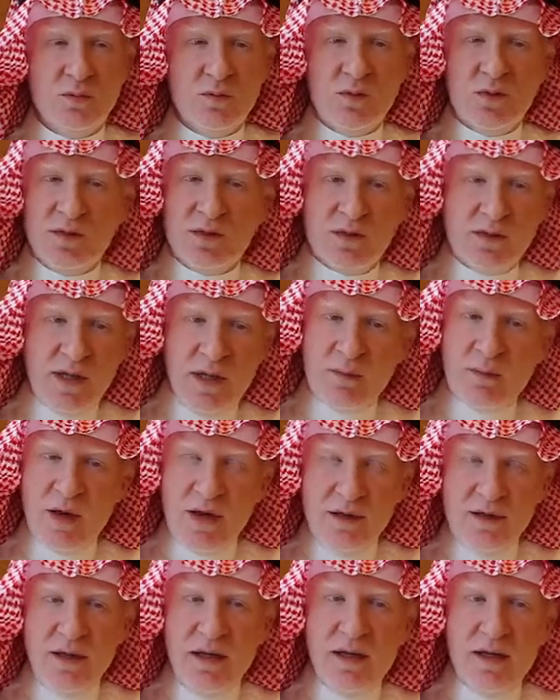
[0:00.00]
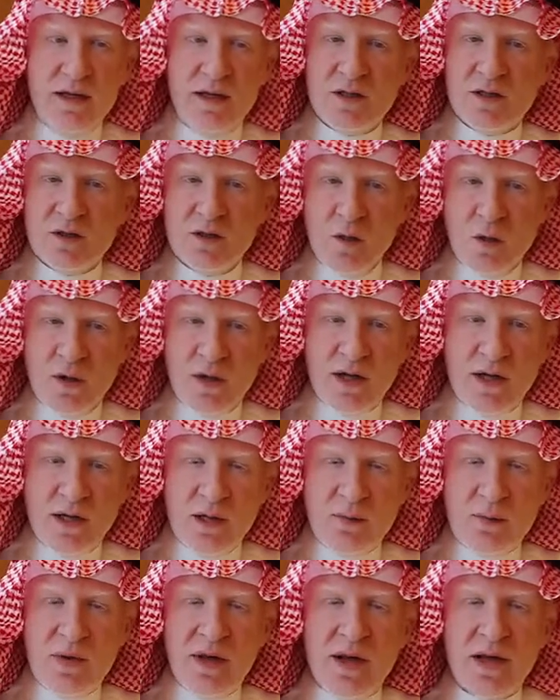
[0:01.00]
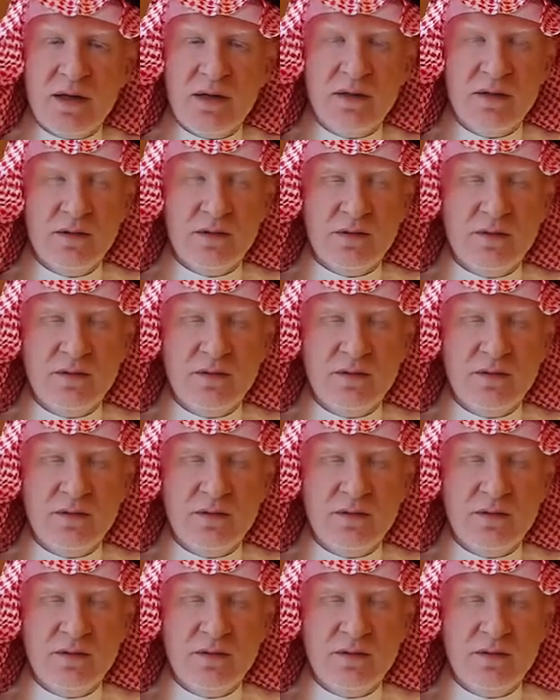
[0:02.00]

It's day by day, it's no career plan.